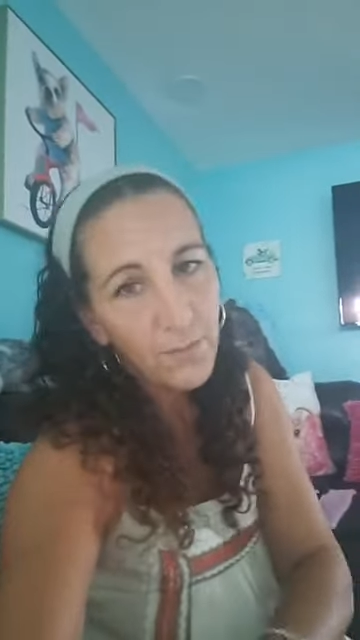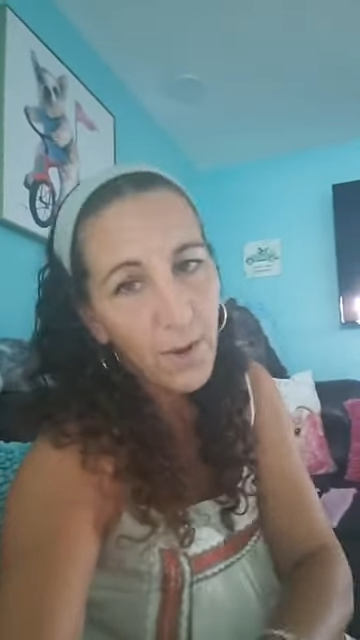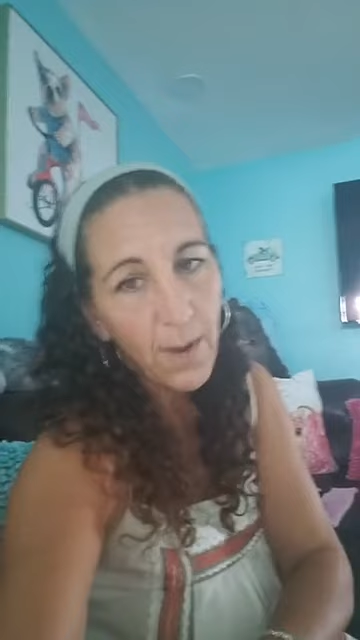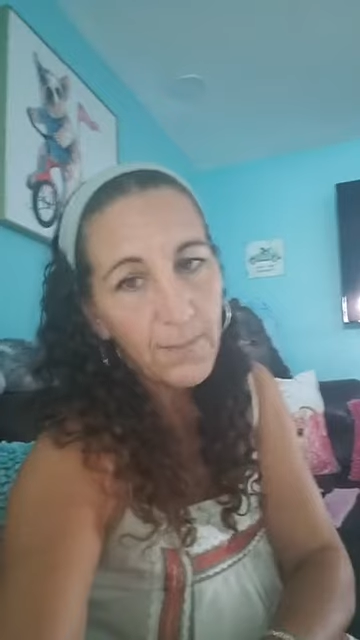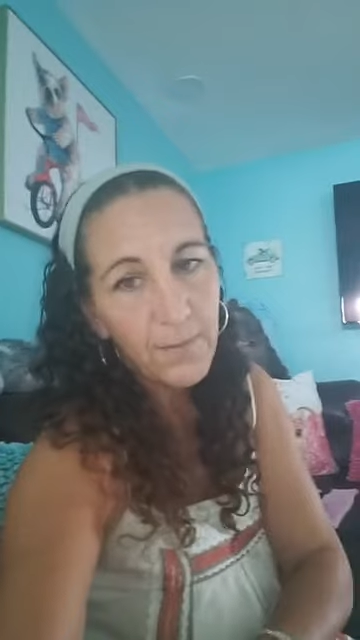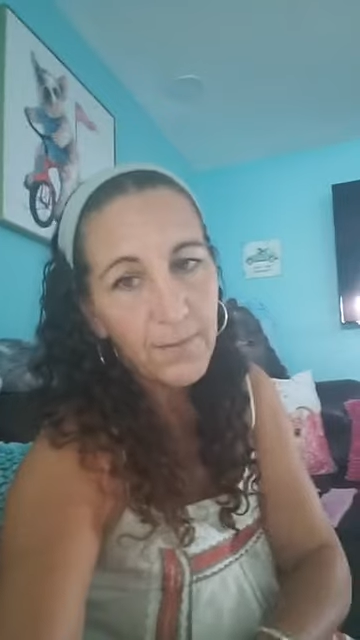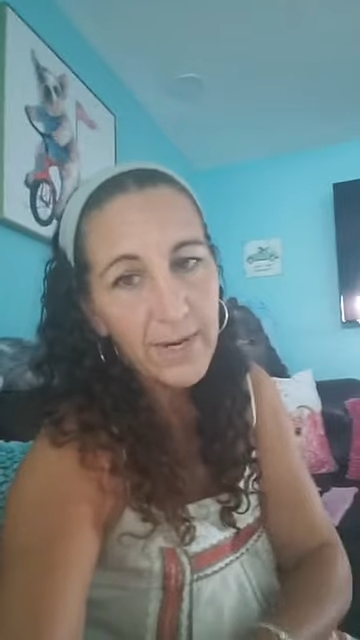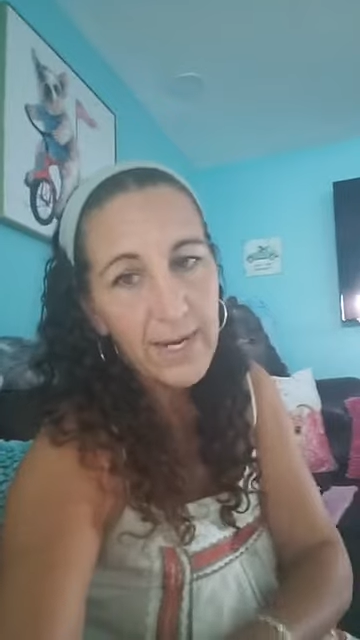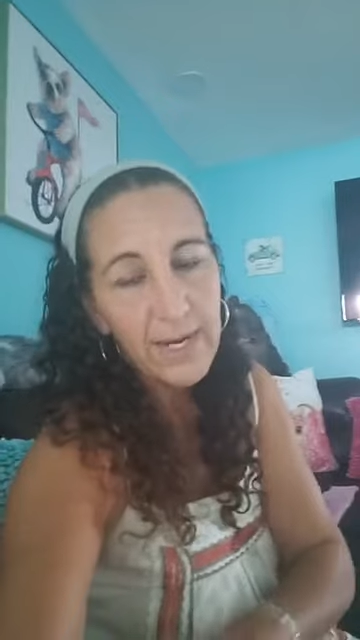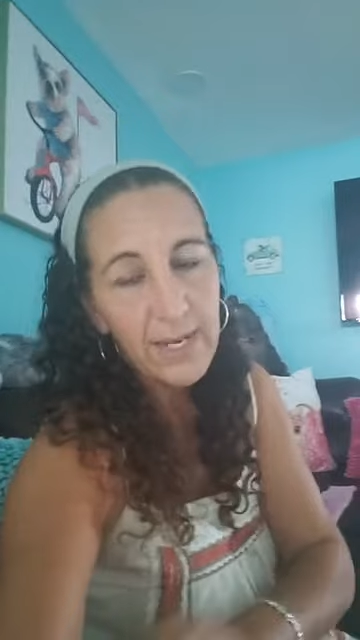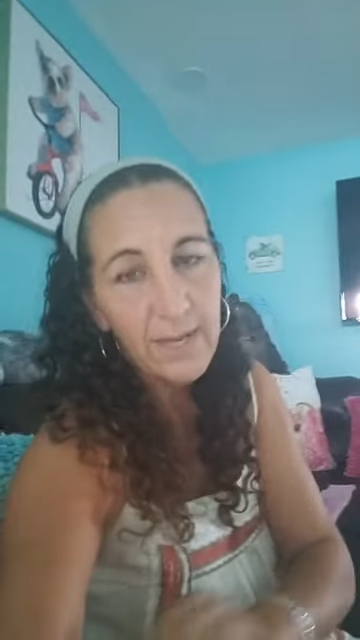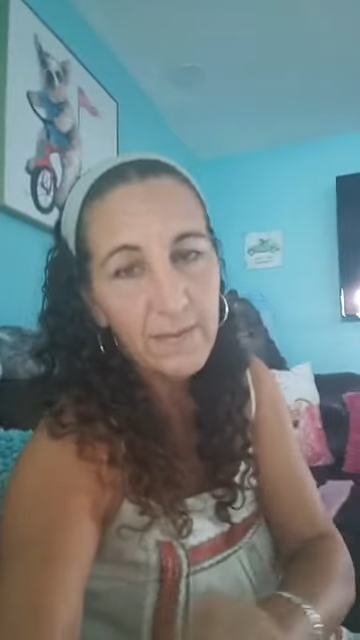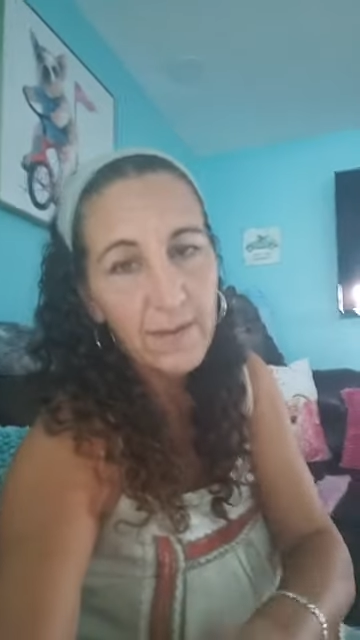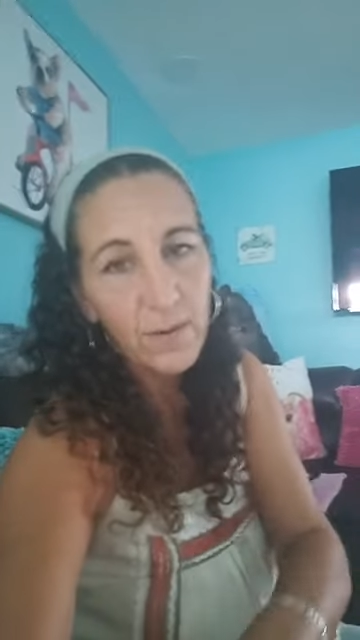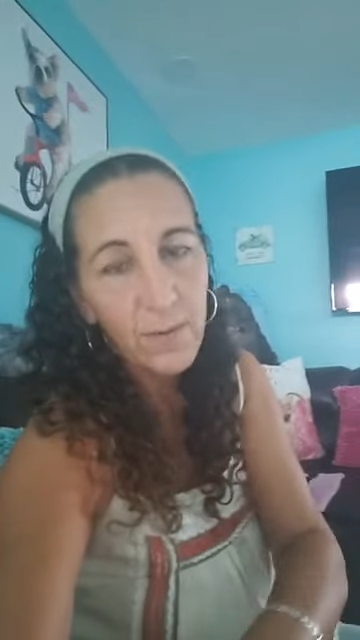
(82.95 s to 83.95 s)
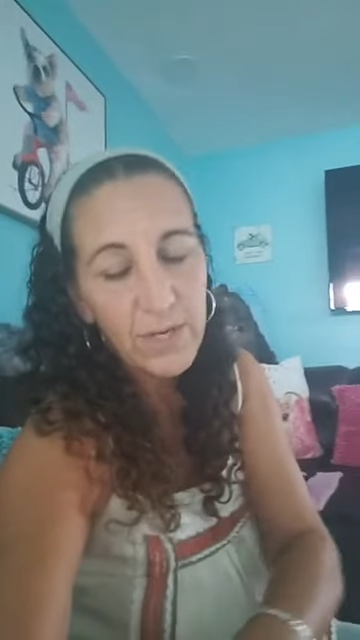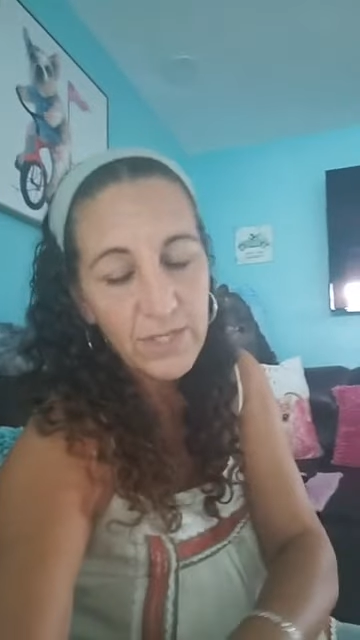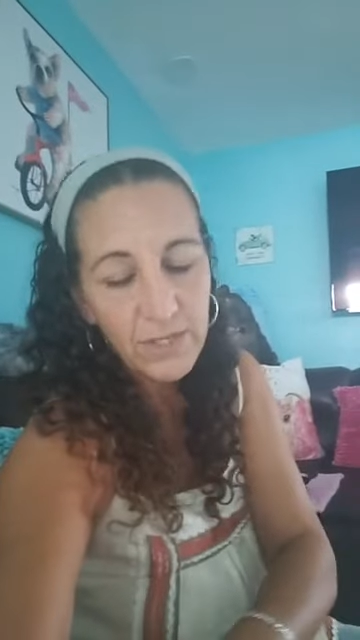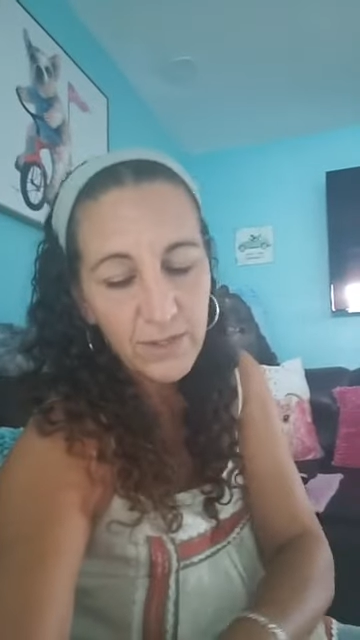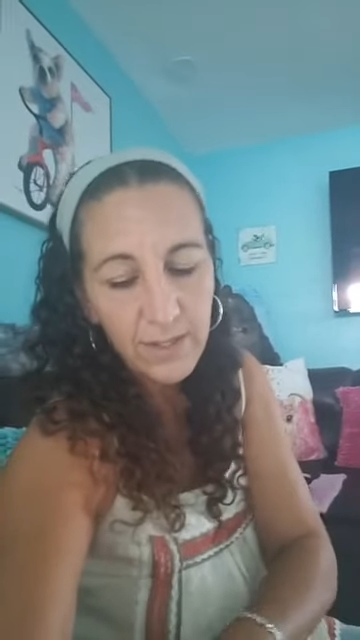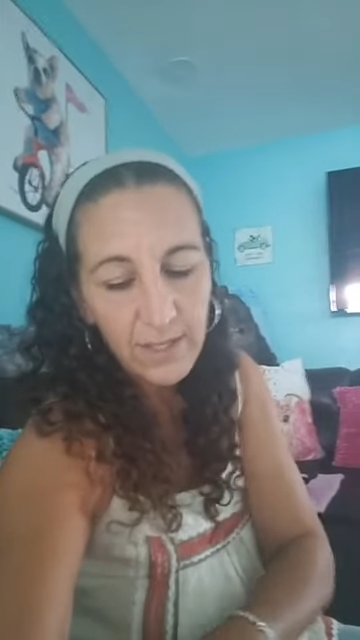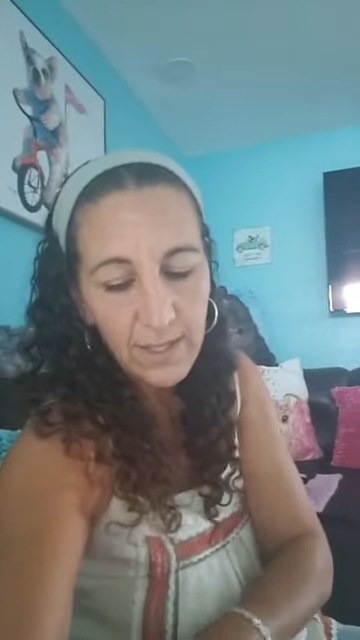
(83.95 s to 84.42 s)
Pomeranian that we
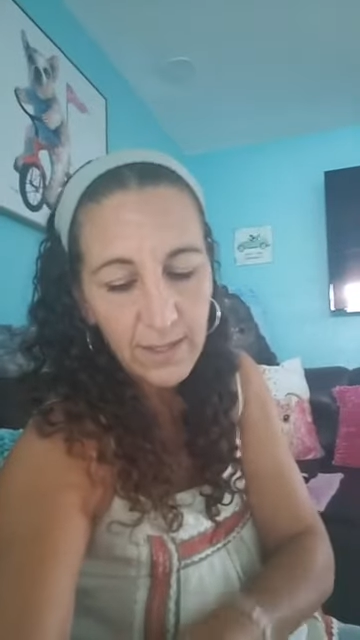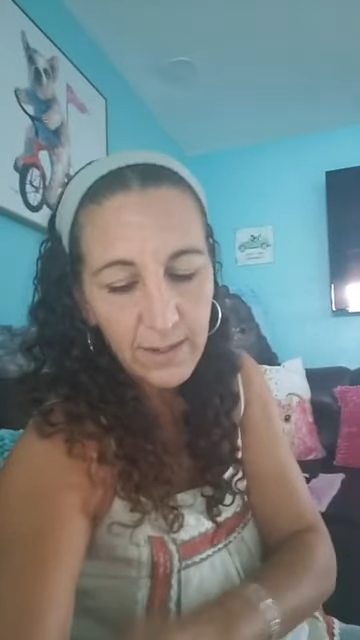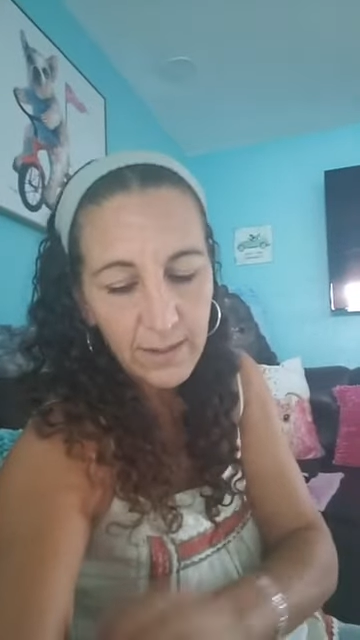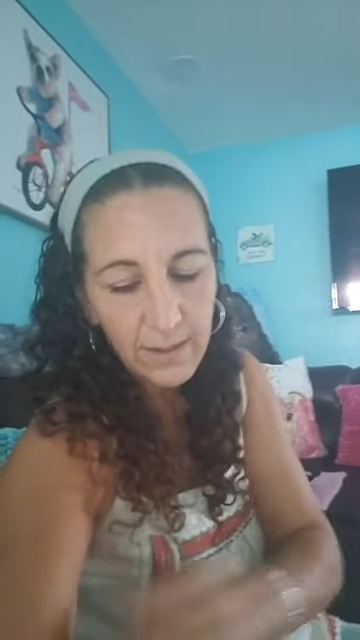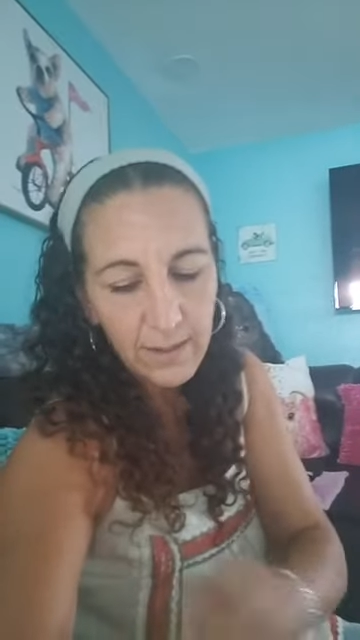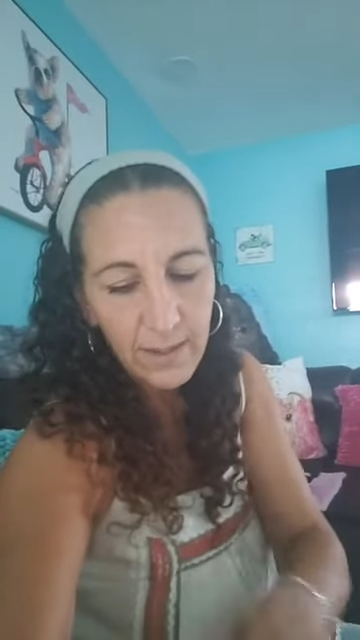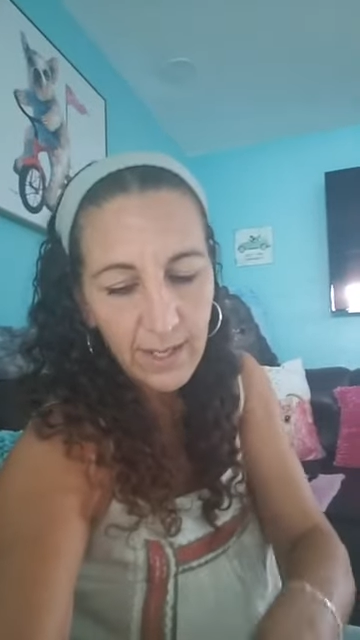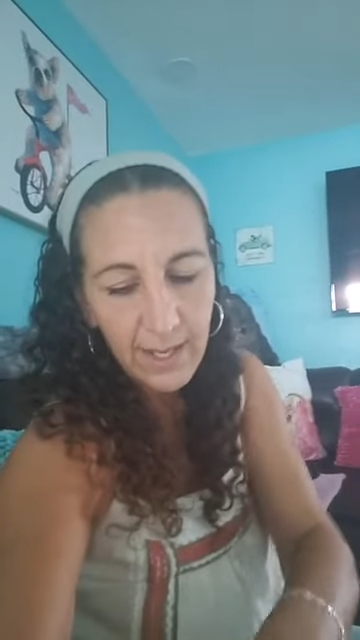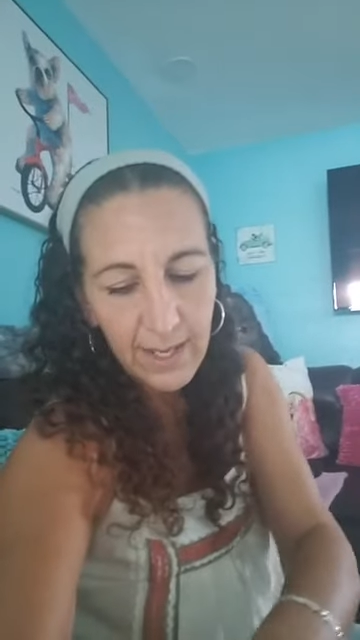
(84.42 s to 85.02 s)
took in.